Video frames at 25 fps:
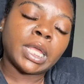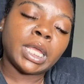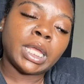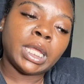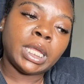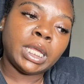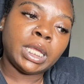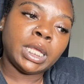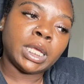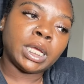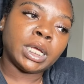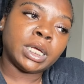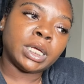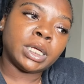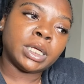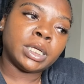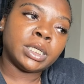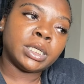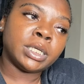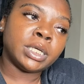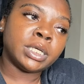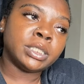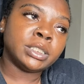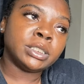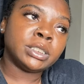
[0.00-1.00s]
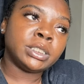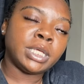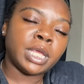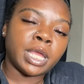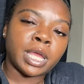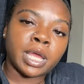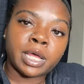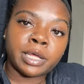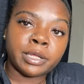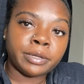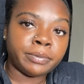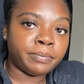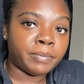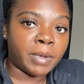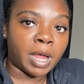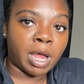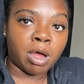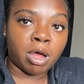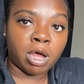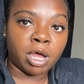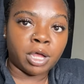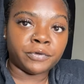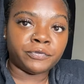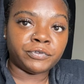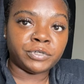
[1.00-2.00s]
and yeah my
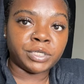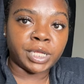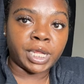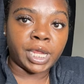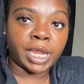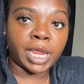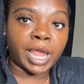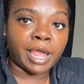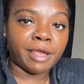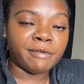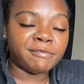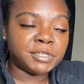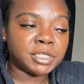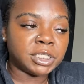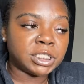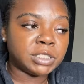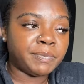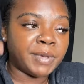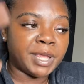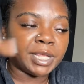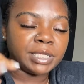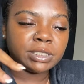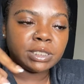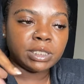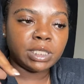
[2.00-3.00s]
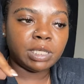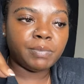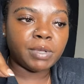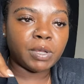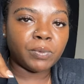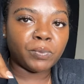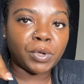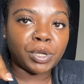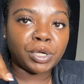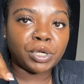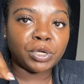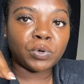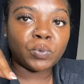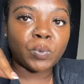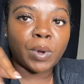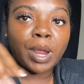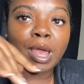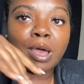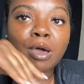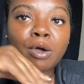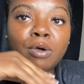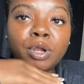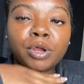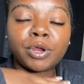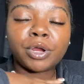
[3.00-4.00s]
off day i've just basically been running
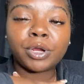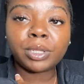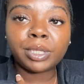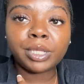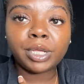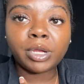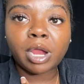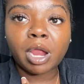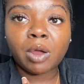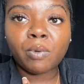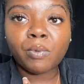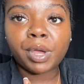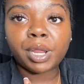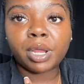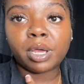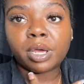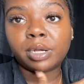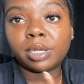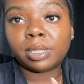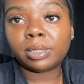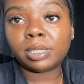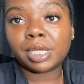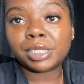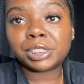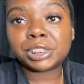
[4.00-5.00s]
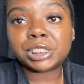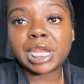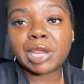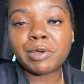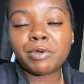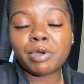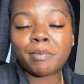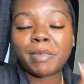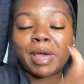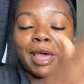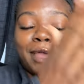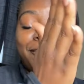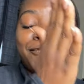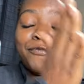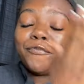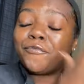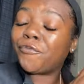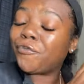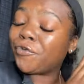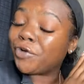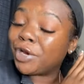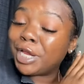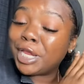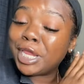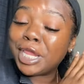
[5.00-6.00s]
around earlier i went on a lunch date with my
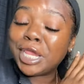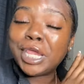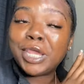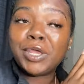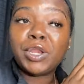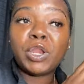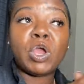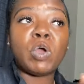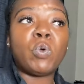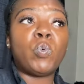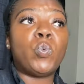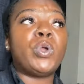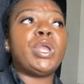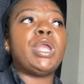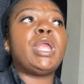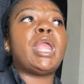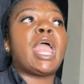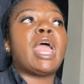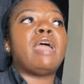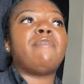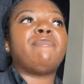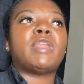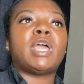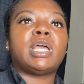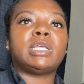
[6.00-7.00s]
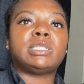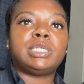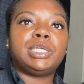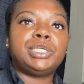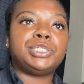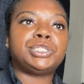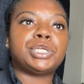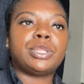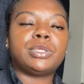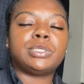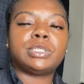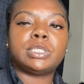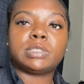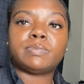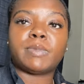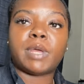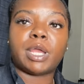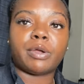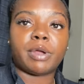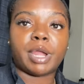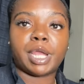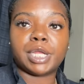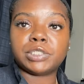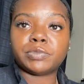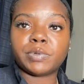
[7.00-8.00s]
friend we have not seen each other since my
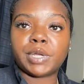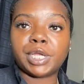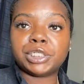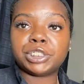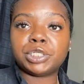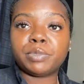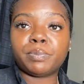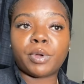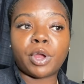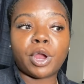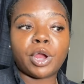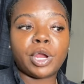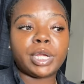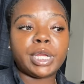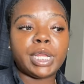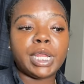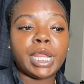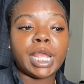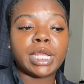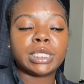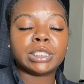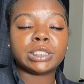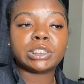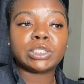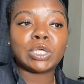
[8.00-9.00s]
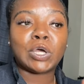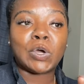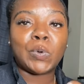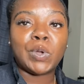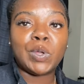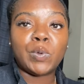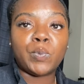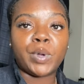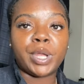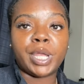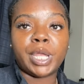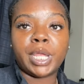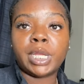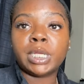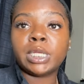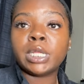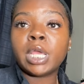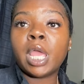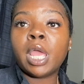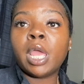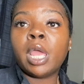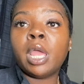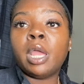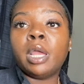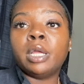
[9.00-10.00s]
graduation party and so we went
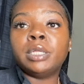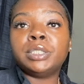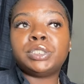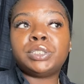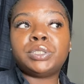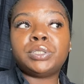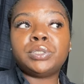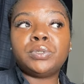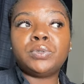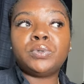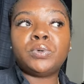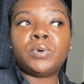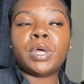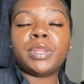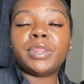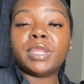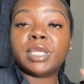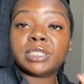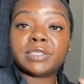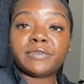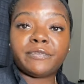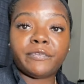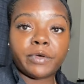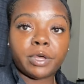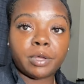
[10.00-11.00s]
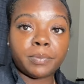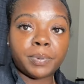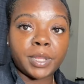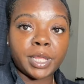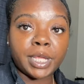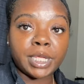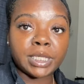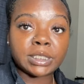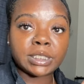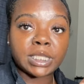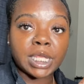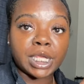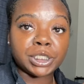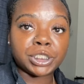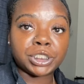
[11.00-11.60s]
to this pho place that